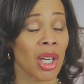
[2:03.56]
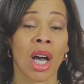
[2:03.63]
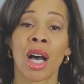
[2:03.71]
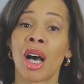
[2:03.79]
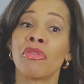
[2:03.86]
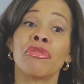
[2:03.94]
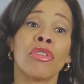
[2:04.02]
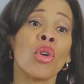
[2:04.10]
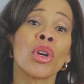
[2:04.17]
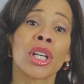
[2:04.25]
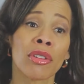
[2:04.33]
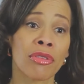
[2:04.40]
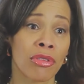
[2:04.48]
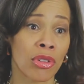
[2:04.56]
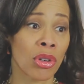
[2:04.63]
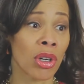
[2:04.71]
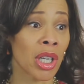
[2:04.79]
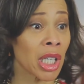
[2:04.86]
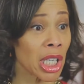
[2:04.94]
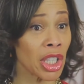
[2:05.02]
uh, voting
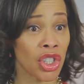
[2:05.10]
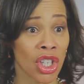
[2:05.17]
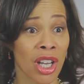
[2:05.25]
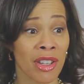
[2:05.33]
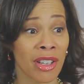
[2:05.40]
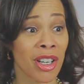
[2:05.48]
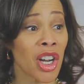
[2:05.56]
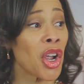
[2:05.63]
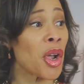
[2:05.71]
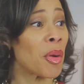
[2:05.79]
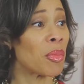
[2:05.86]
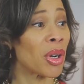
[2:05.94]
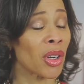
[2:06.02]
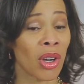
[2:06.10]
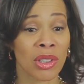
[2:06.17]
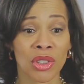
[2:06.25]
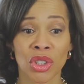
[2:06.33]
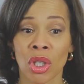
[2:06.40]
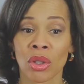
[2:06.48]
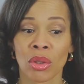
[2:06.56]
for each other, but
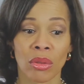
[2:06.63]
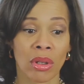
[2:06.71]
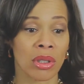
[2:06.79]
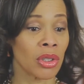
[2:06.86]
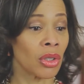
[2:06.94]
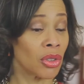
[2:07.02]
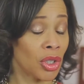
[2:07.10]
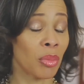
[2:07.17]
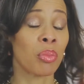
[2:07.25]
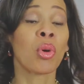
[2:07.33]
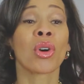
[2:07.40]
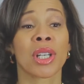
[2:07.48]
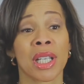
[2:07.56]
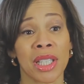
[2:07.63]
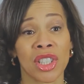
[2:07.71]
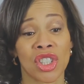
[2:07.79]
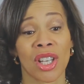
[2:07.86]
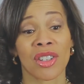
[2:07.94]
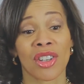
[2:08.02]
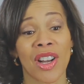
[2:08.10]
also supporting each
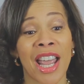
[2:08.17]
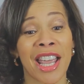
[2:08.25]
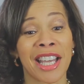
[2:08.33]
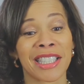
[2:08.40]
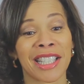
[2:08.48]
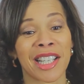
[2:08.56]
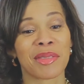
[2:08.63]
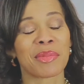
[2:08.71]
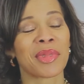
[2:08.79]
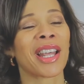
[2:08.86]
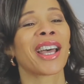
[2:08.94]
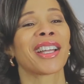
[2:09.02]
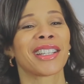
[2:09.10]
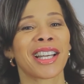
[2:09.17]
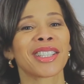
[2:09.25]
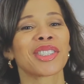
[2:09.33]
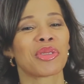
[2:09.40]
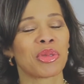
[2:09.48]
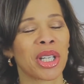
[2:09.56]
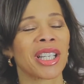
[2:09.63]
other. And um, that,
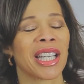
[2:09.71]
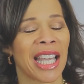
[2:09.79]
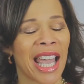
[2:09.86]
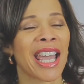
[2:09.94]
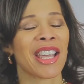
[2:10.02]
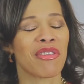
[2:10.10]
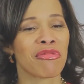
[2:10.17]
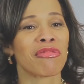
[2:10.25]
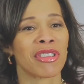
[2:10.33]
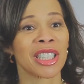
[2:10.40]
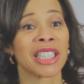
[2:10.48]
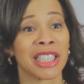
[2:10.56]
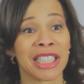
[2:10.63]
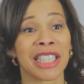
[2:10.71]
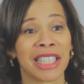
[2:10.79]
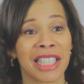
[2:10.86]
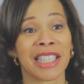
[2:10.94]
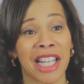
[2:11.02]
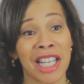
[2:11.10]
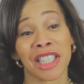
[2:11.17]
that's what Kay really did
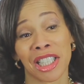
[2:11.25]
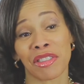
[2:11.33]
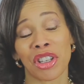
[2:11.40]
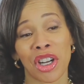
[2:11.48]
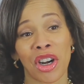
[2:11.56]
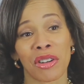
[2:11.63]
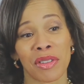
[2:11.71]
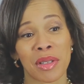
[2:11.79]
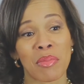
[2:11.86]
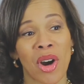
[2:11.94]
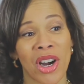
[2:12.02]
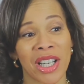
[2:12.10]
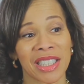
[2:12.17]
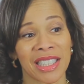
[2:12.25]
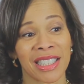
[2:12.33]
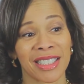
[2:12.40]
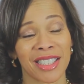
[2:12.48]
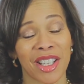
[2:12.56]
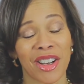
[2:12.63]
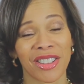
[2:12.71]
in, in giving her remarks. And
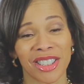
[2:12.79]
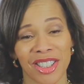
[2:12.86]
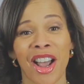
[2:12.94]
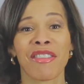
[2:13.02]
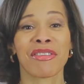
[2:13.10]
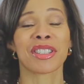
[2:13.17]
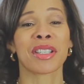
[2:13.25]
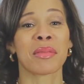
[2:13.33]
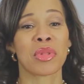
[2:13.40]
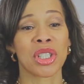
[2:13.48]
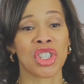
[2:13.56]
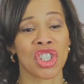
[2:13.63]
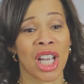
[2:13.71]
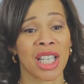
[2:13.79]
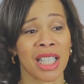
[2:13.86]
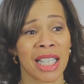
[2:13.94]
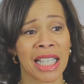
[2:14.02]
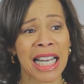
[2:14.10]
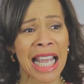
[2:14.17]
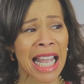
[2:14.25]
so, so, I really appreciated
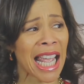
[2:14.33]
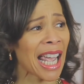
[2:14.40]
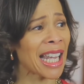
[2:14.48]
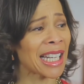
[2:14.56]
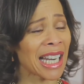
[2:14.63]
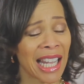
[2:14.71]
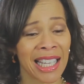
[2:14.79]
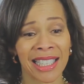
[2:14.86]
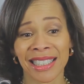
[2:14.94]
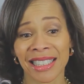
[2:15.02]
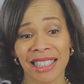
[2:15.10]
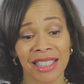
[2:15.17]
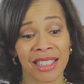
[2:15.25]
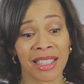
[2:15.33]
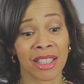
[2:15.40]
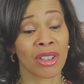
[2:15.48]
it. And, and you